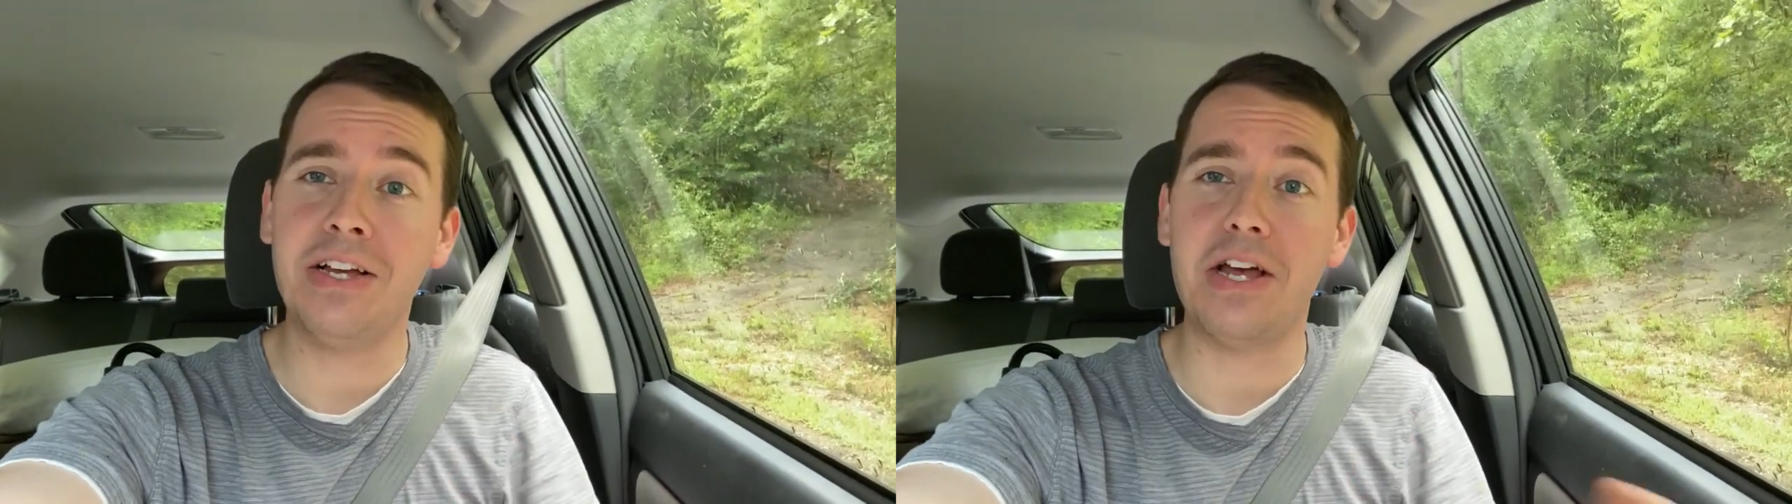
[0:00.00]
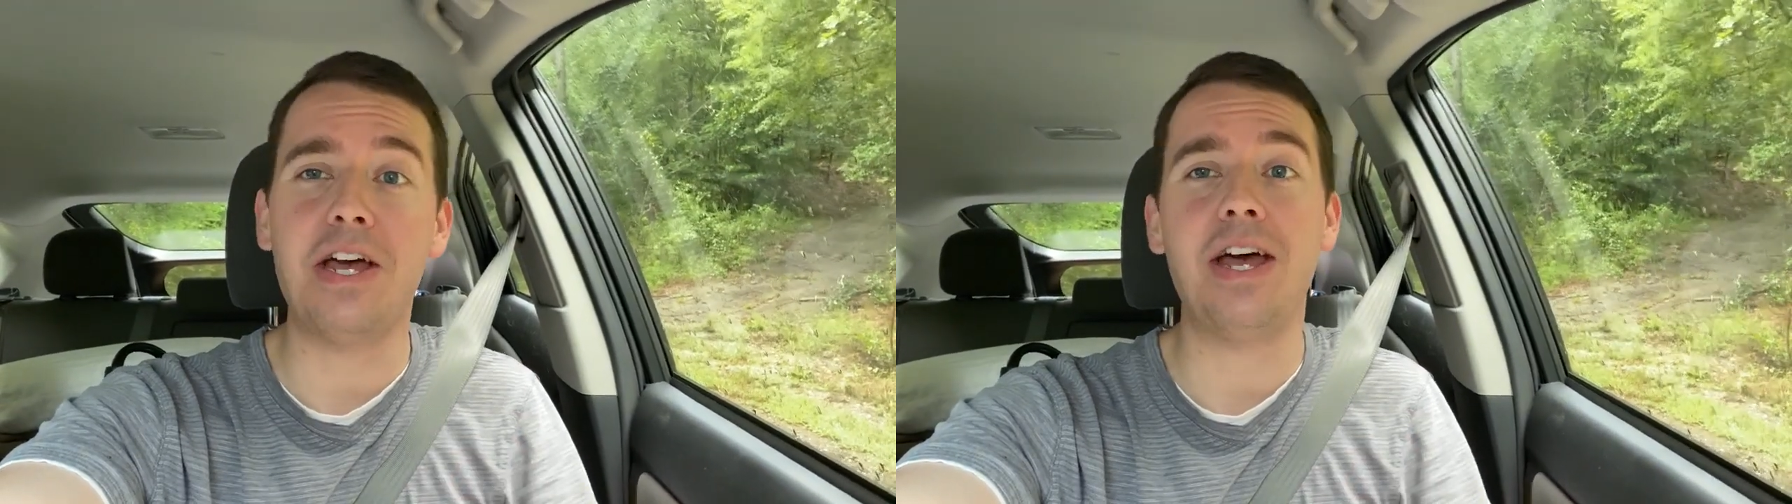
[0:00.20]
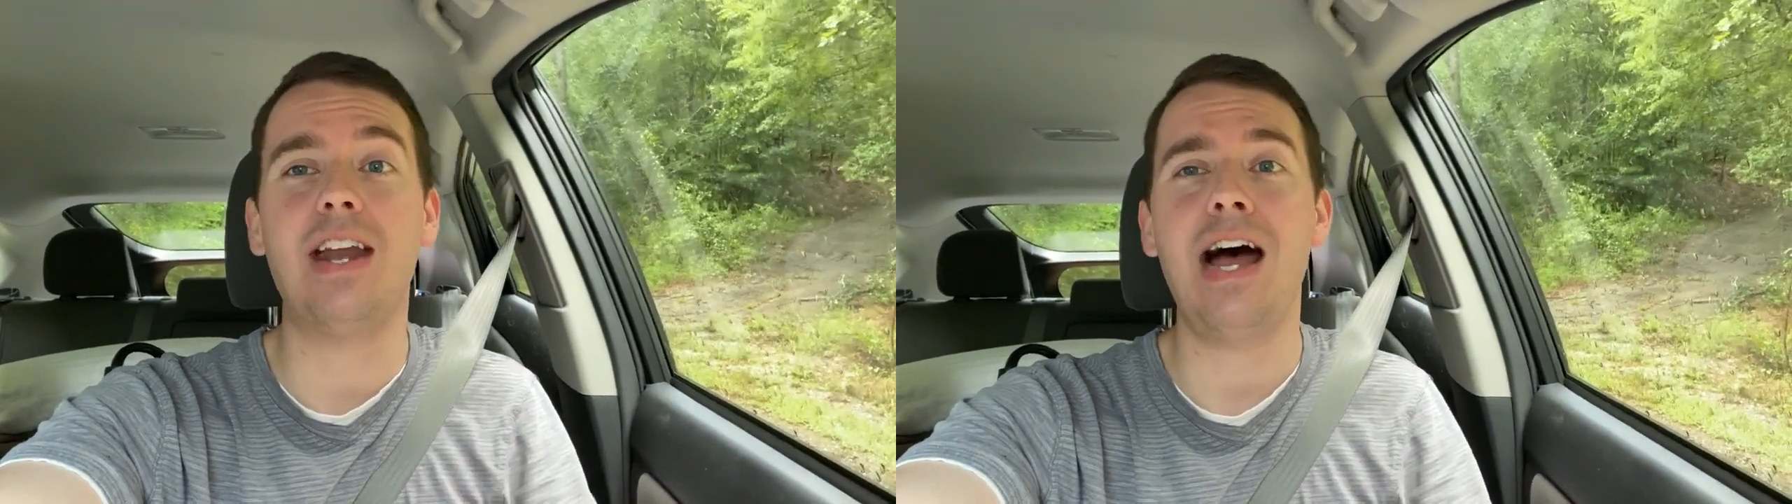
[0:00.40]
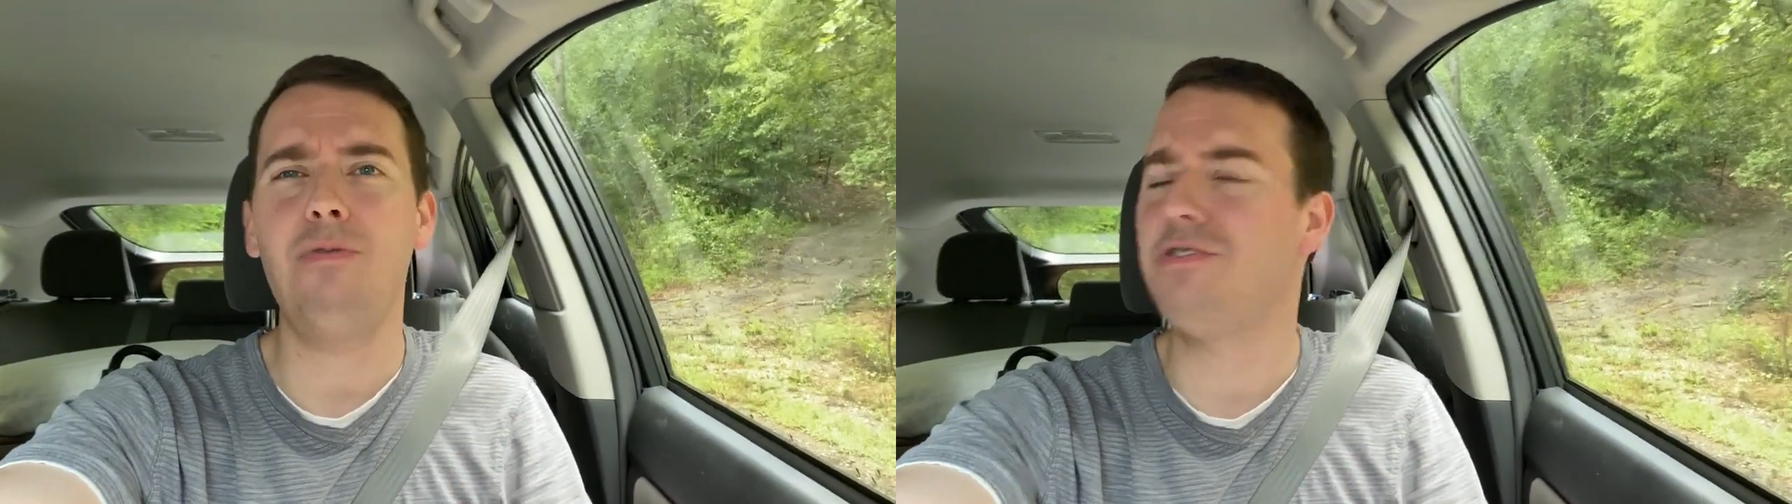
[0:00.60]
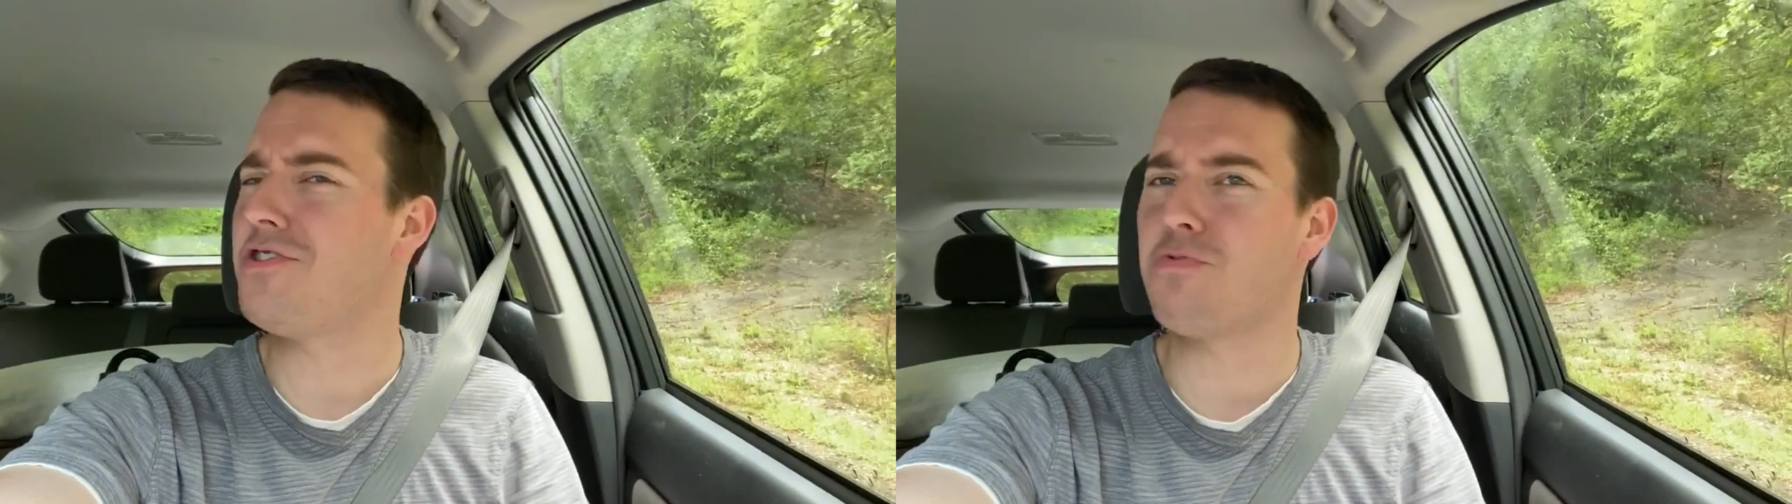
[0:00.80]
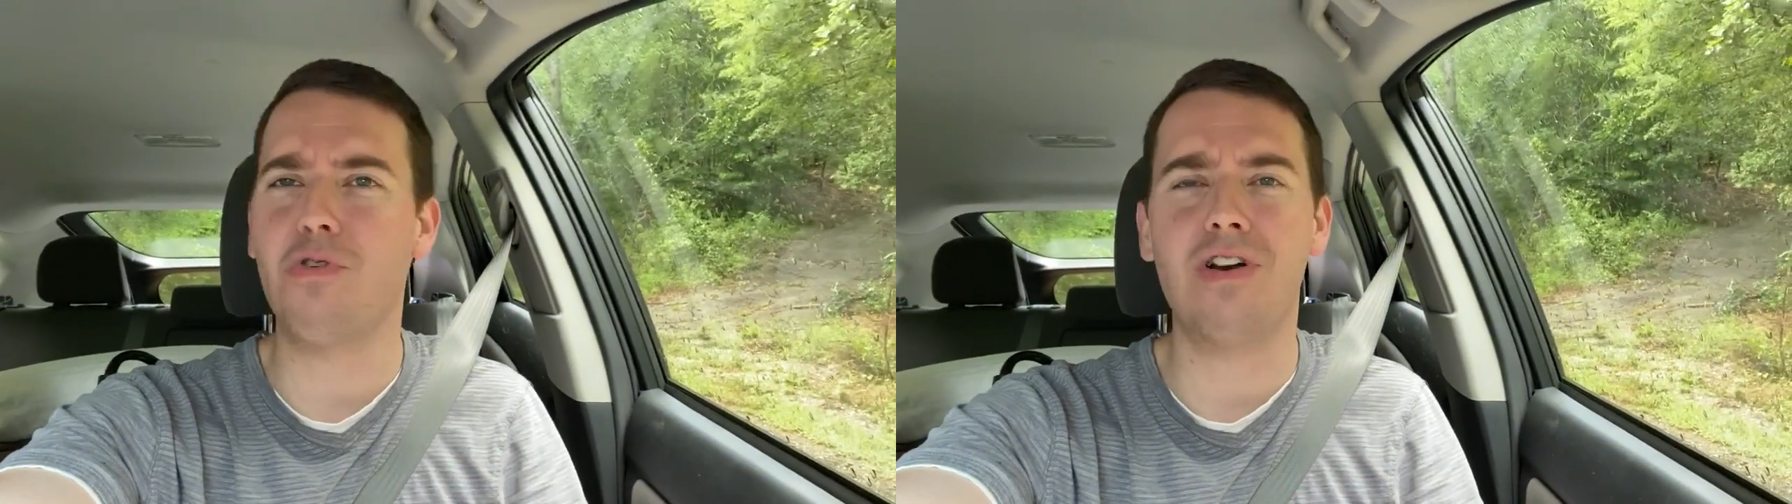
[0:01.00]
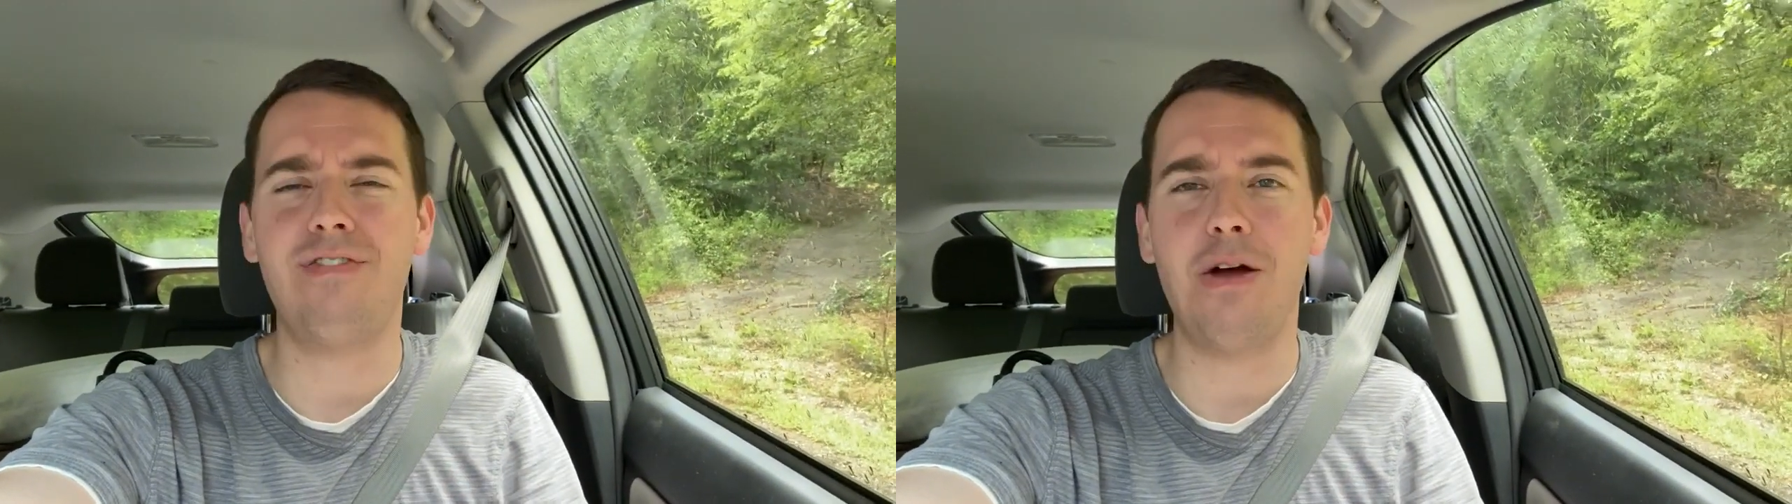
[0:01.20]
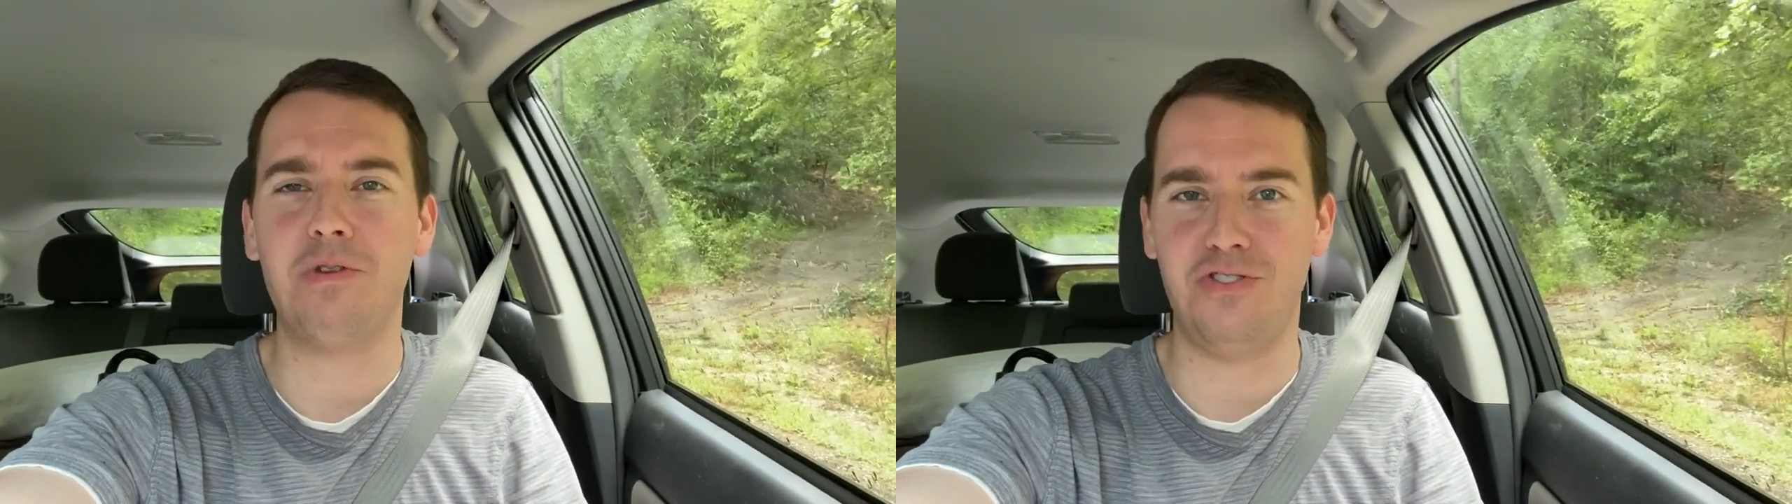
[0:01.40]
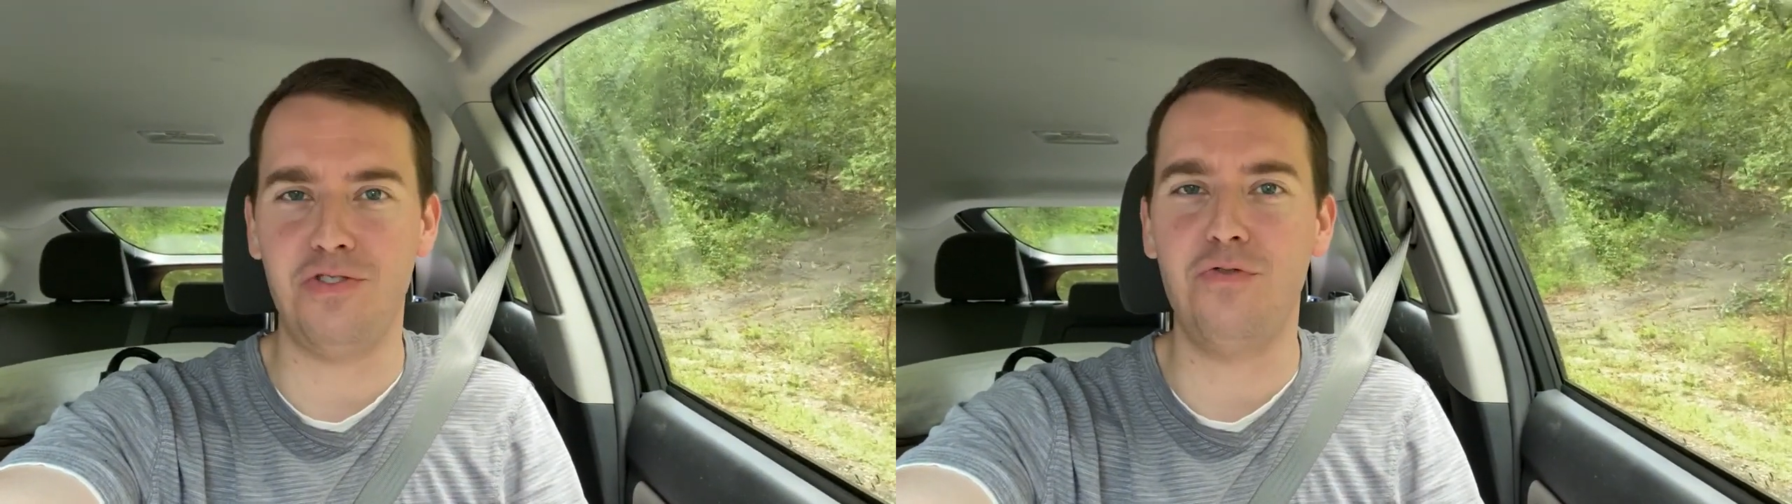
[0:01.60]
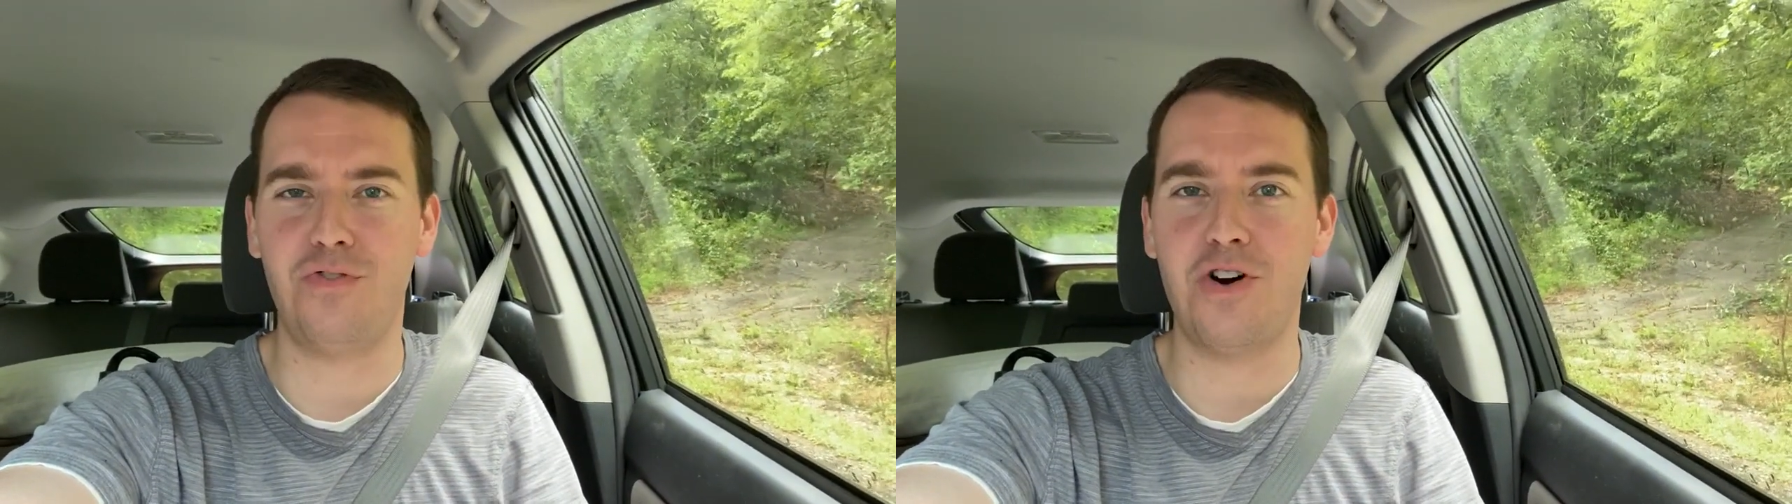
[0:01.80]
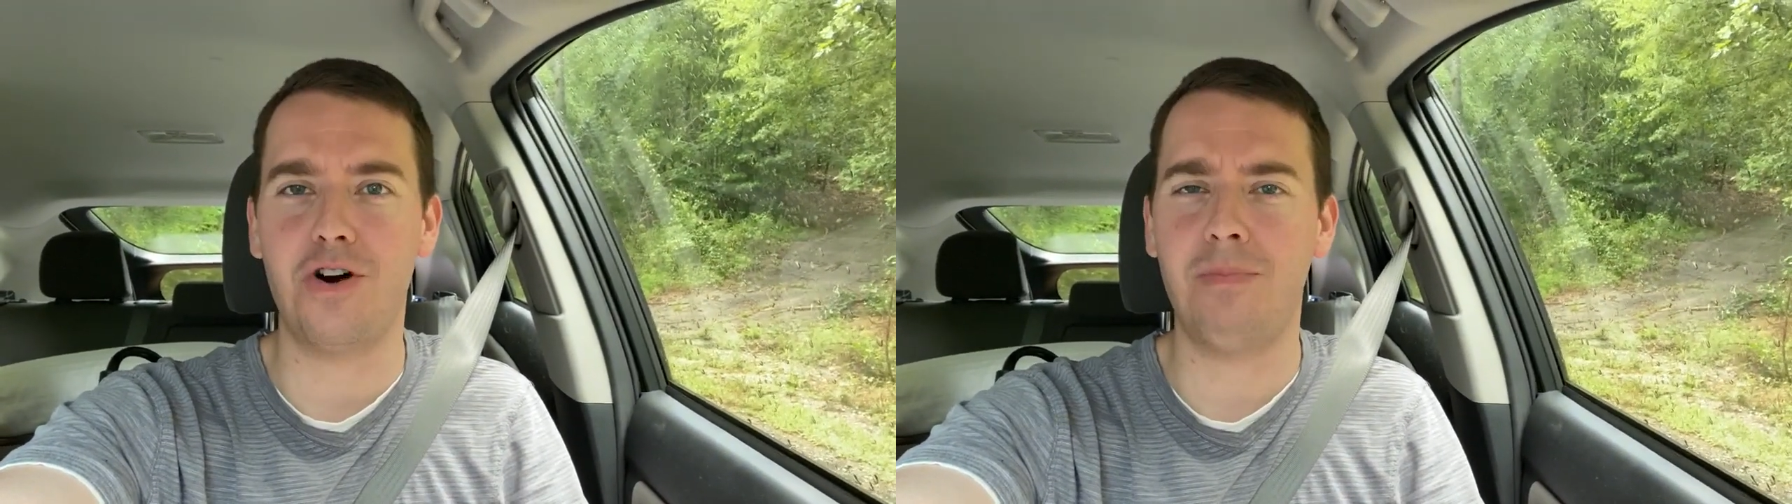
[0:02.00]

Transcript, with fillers: And I was just worried if I went too far,